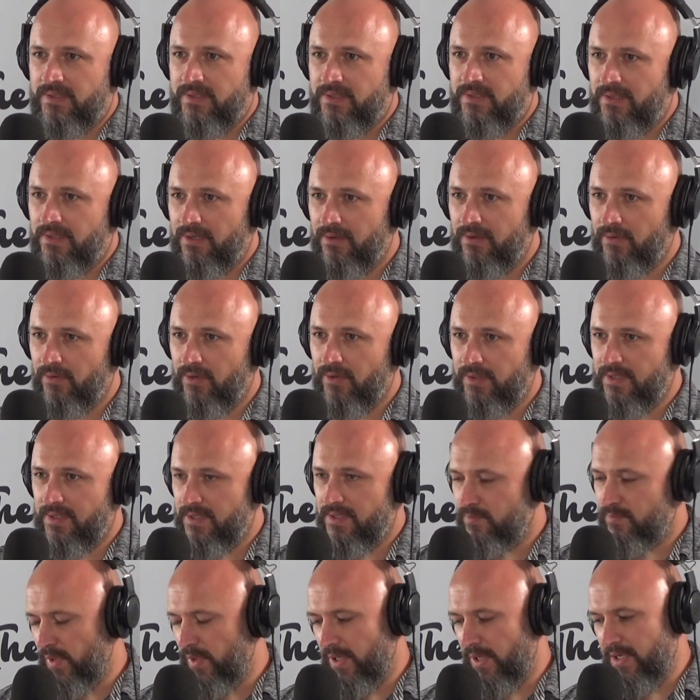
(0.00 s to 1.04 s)
You know, yep. like there's
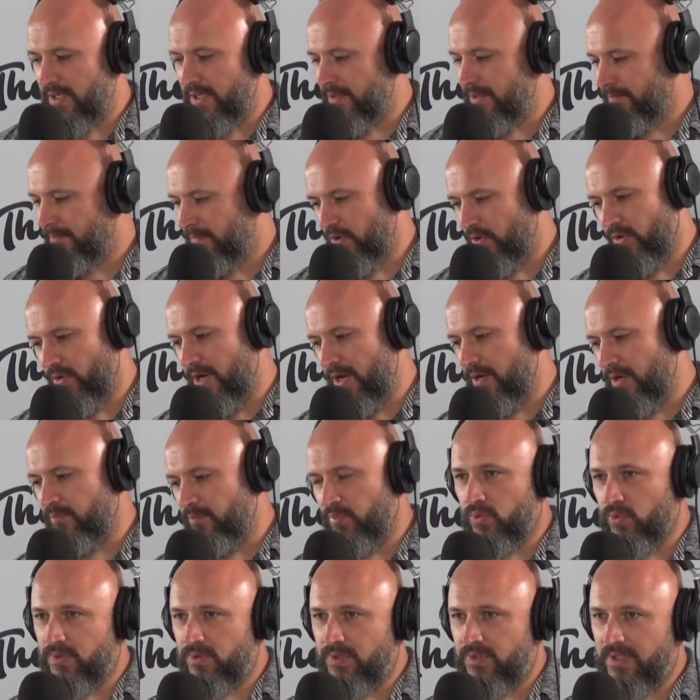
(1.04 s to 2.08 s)
bloody grout
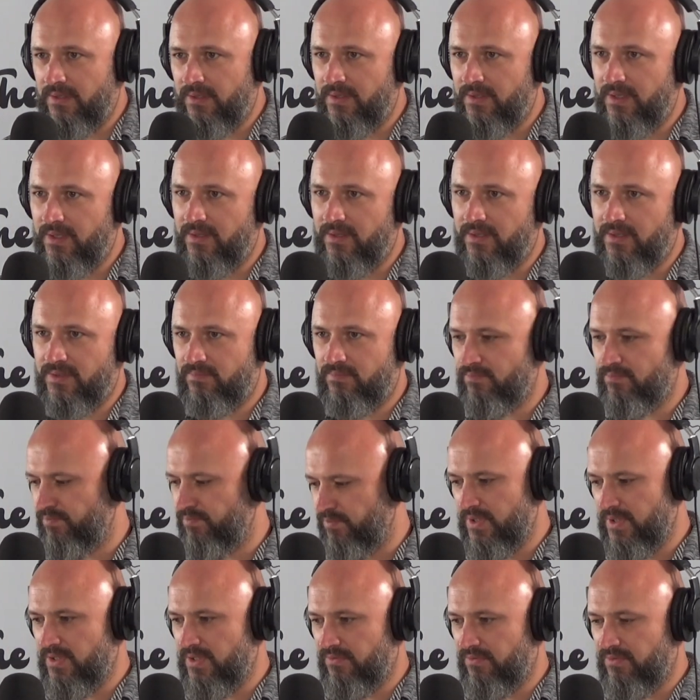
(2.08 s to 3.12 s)
poured down there. There's
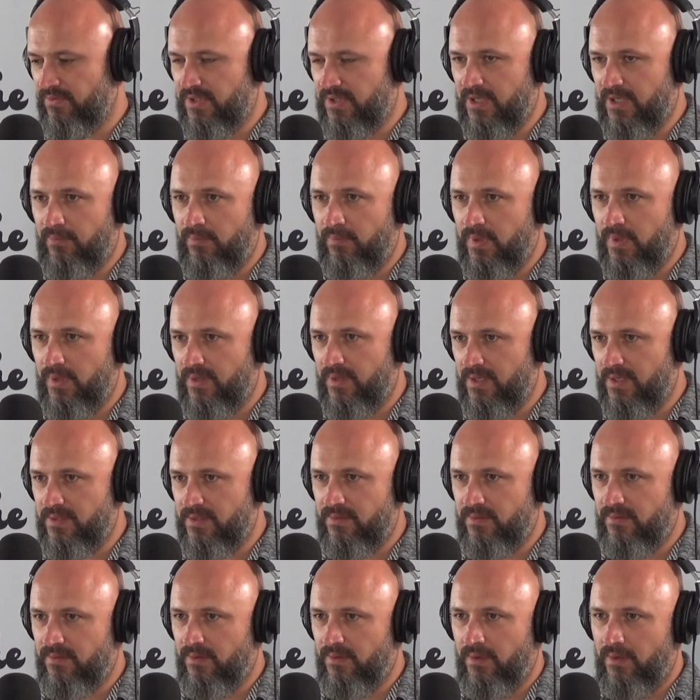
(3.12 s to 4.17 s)
bits of timber. Bits of
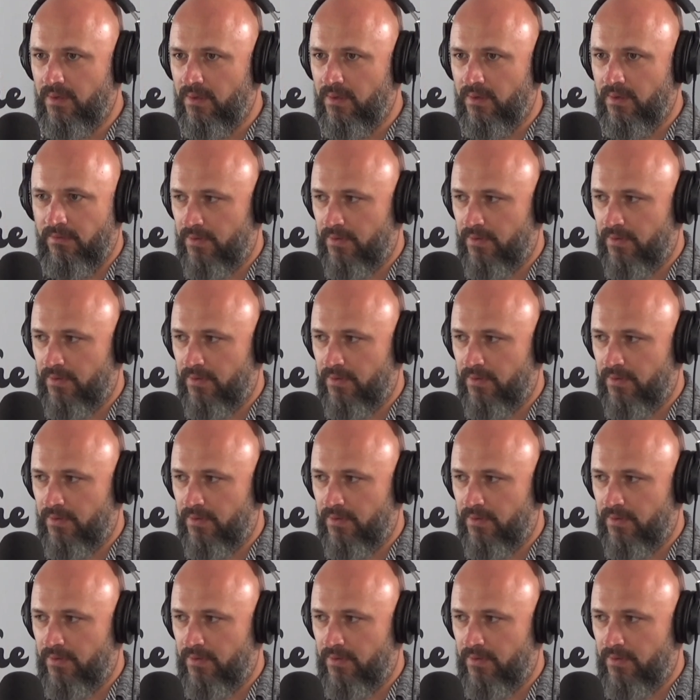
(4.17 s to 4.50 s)
timber. Yeah.